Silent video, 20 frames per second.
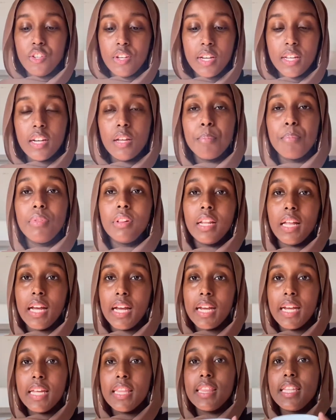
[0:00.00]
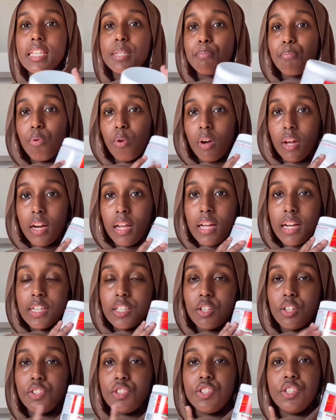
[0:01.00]
can apply this product
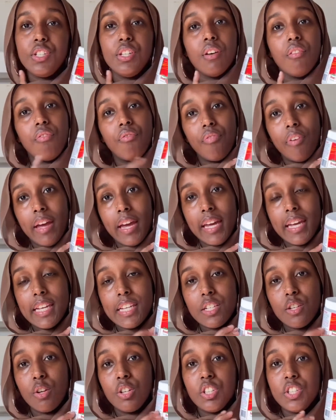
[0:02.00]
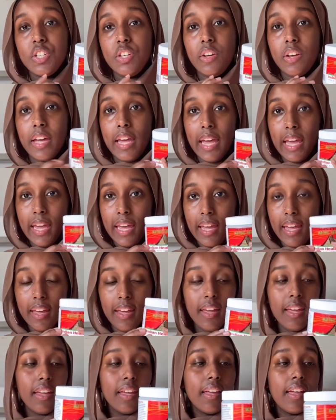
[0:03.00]
onto your face, onto your
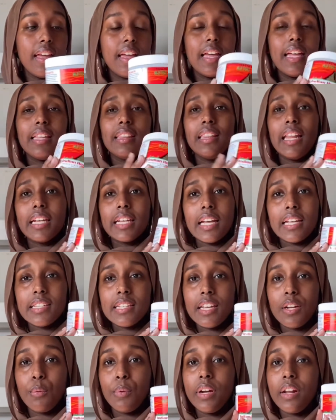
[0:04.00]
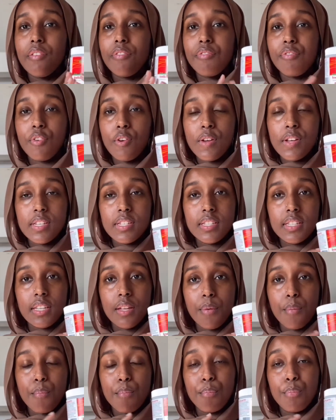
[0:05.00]
hair. Like I said, when I first
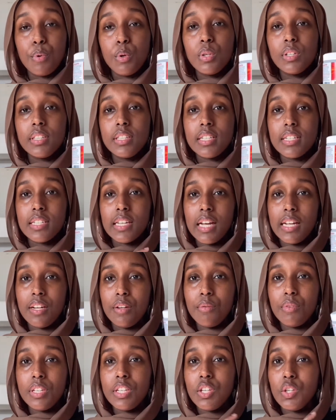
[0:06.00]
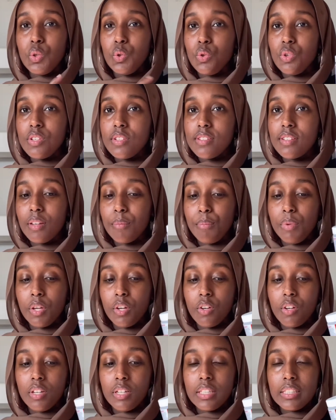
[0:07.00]
bought this, I didn't really use it
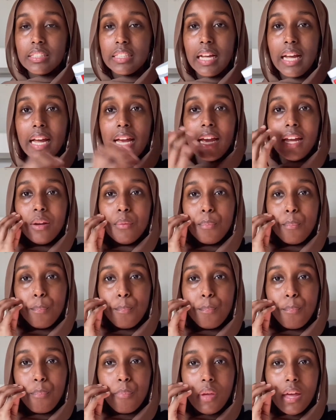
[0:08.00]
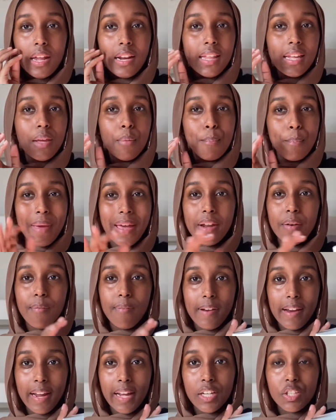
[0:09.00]
because I had a kind of like a bad
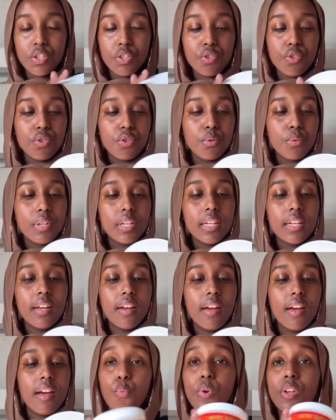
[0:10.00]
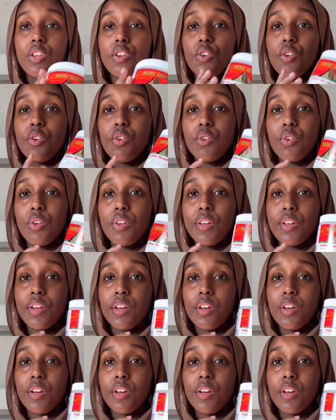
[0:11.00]
reaction to it. When you